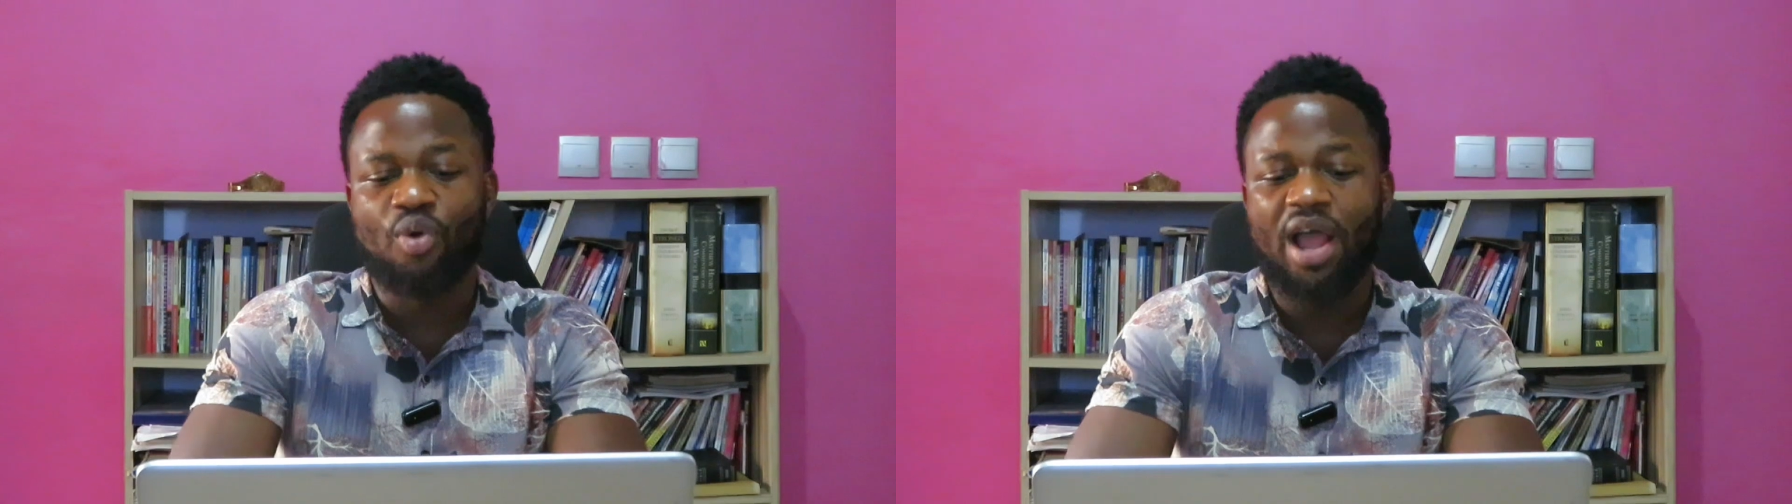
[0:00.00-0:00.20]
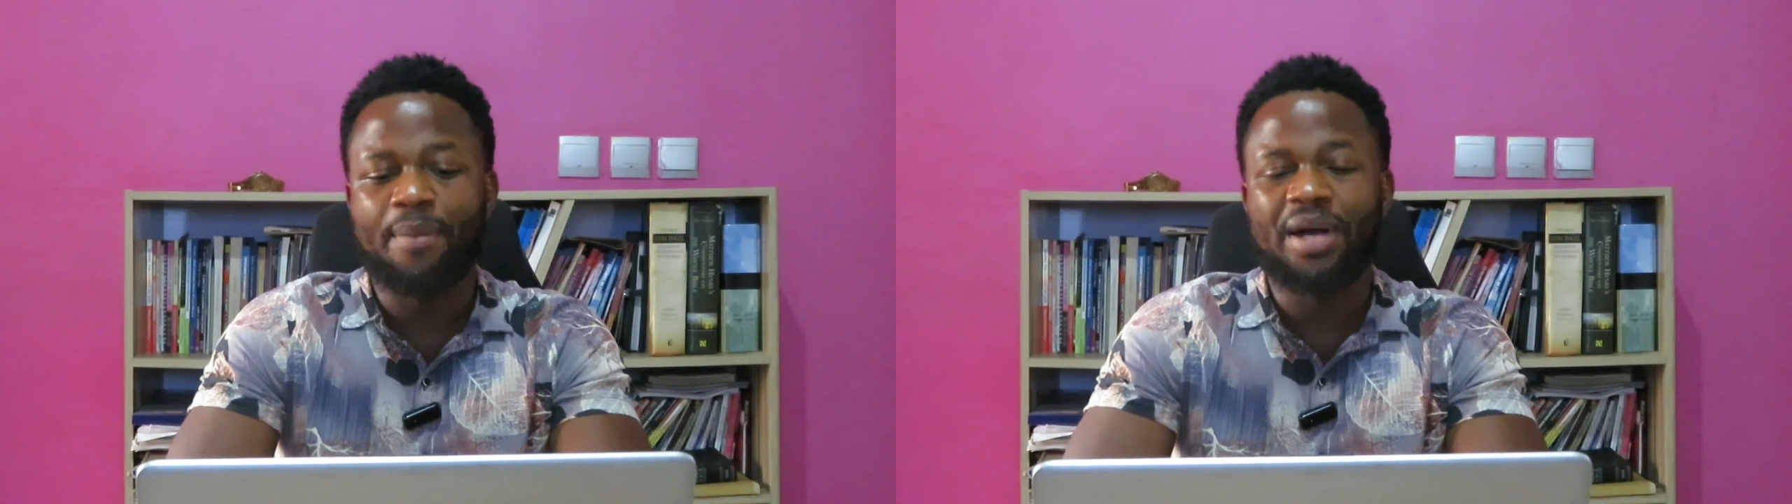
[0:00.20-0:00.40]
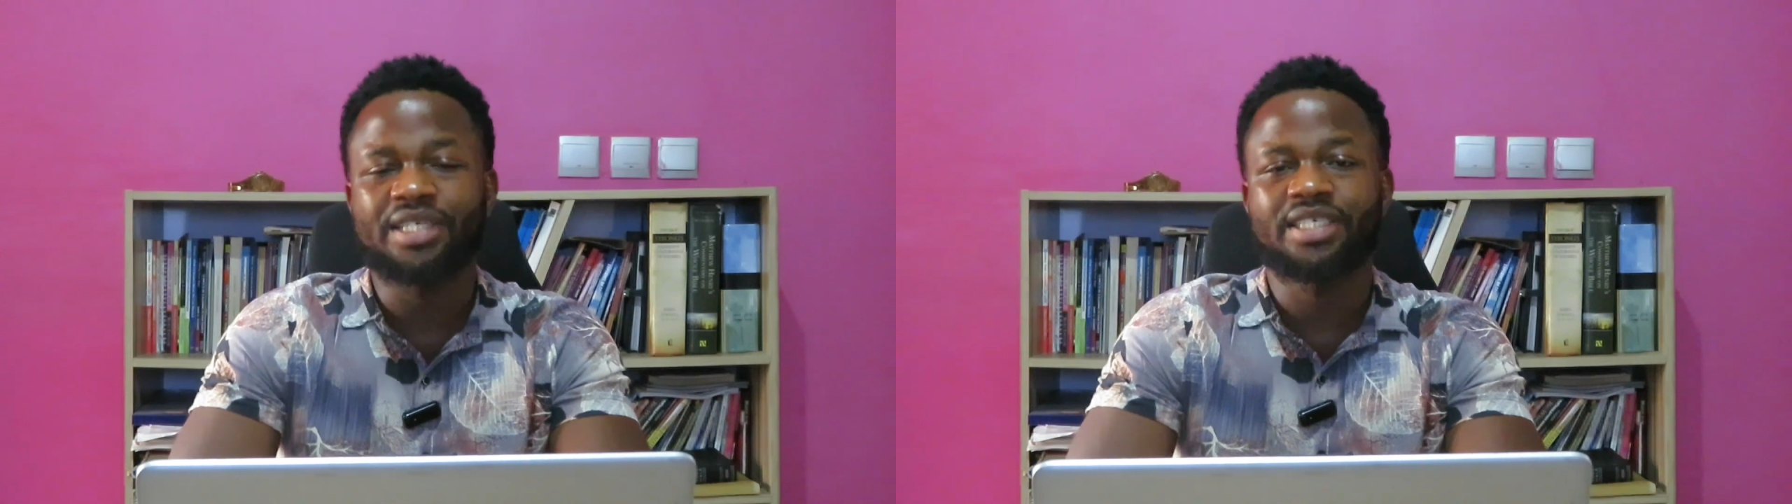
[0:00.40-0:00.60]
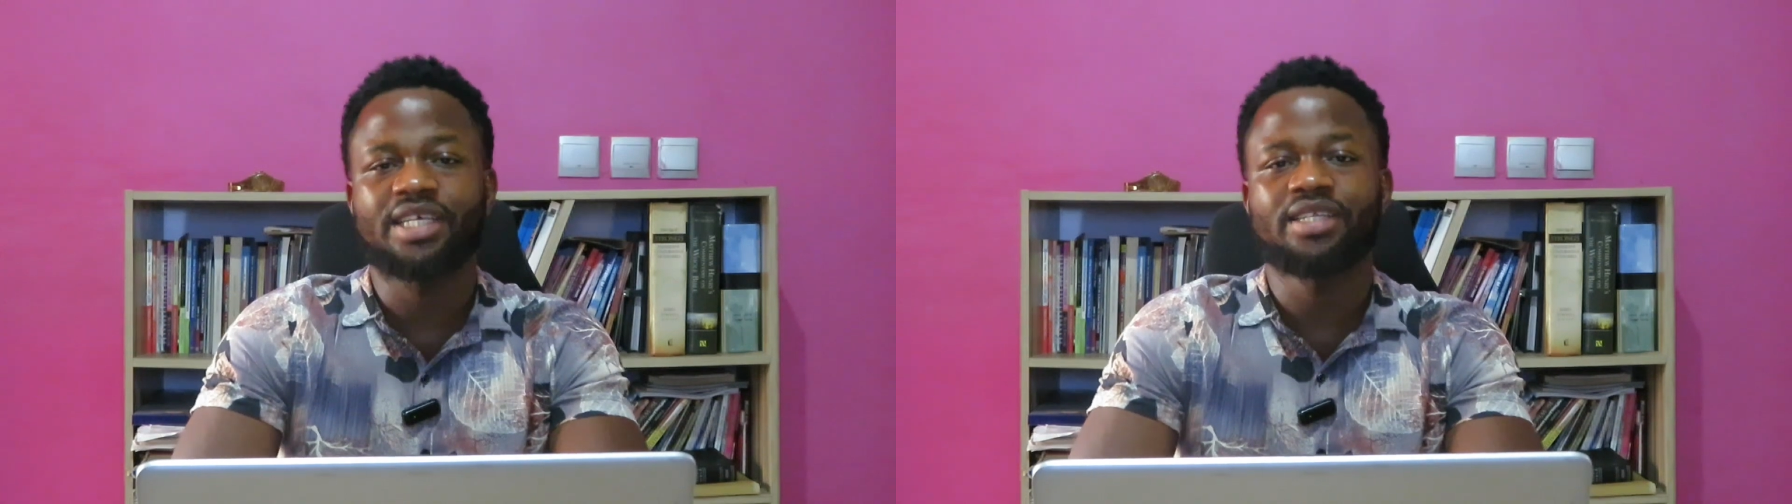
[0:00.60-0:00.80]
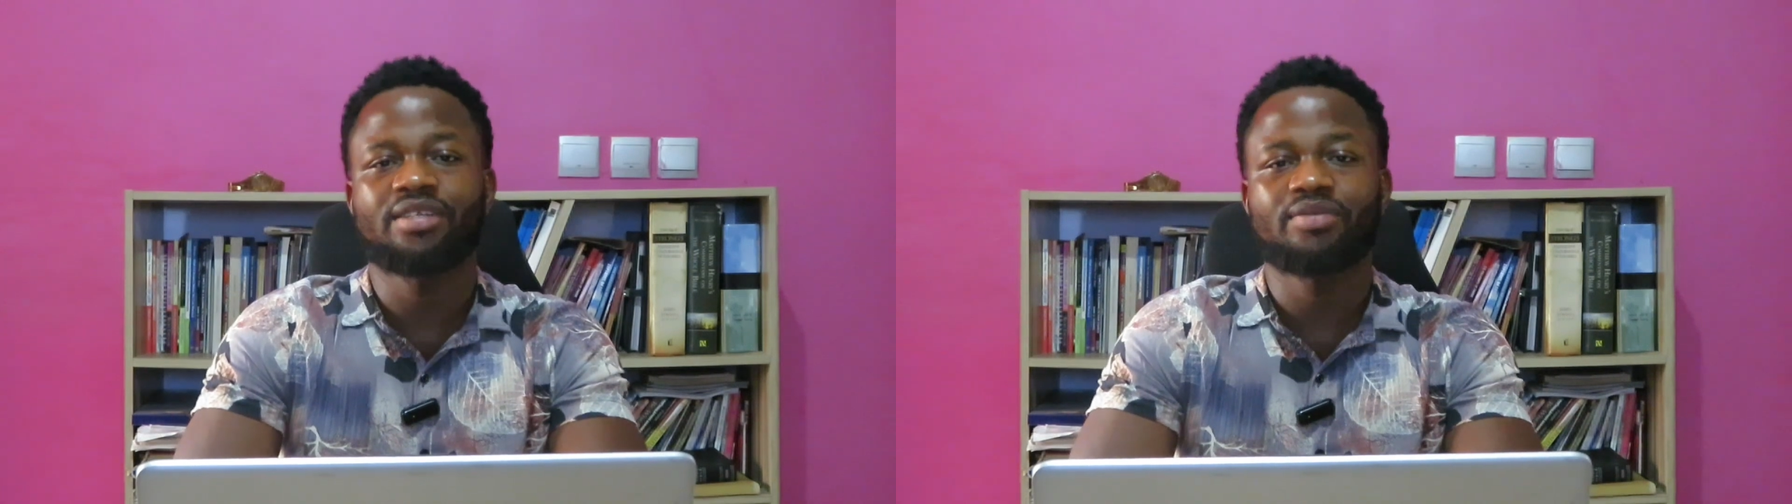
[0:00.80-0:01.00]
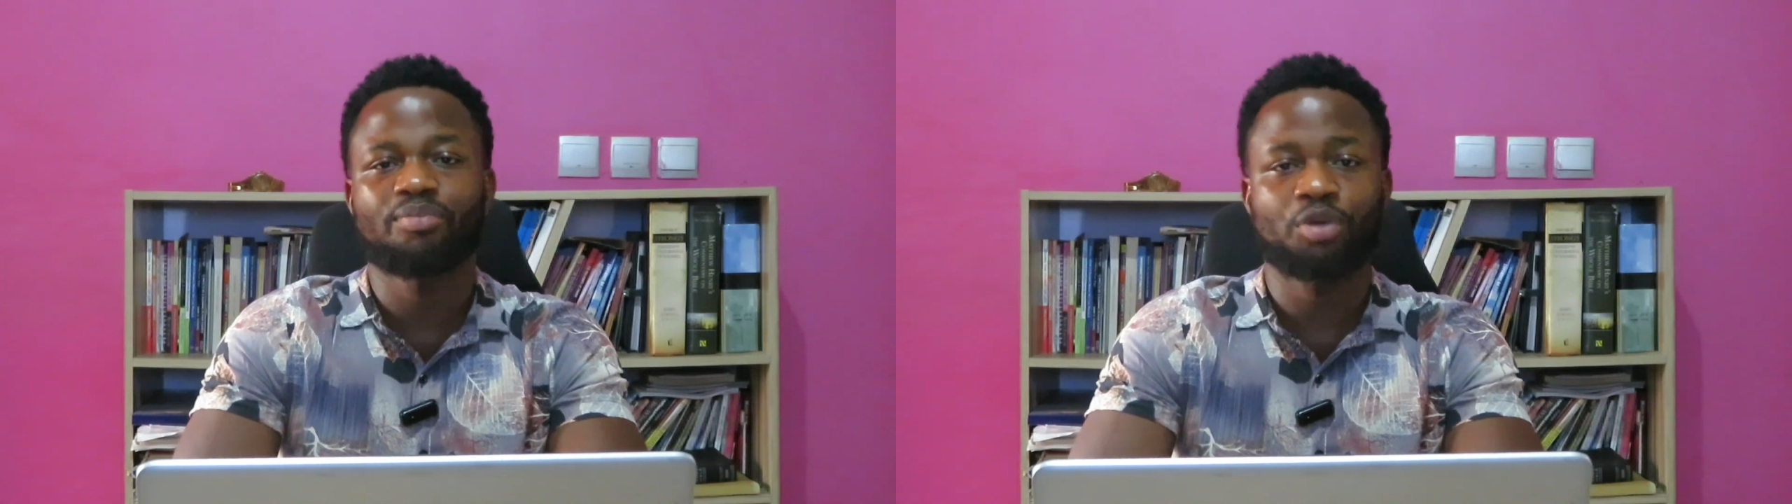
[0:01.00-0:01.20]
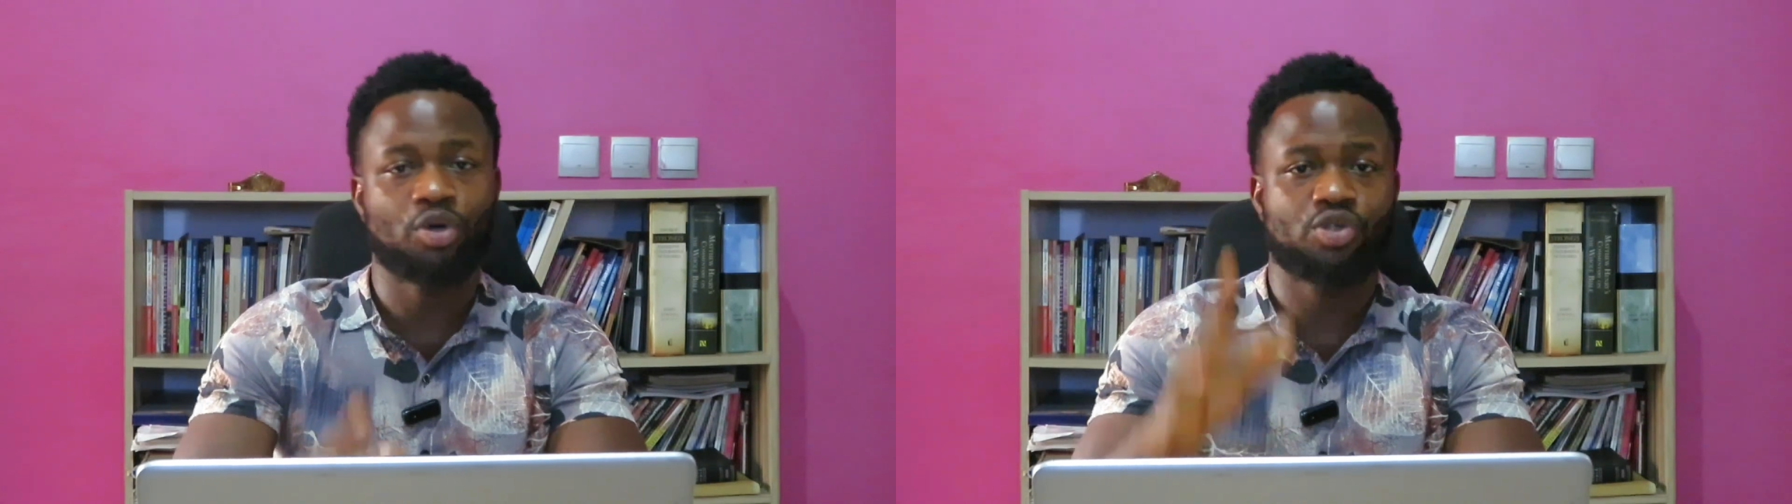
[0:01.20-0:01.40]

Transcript: The required margin,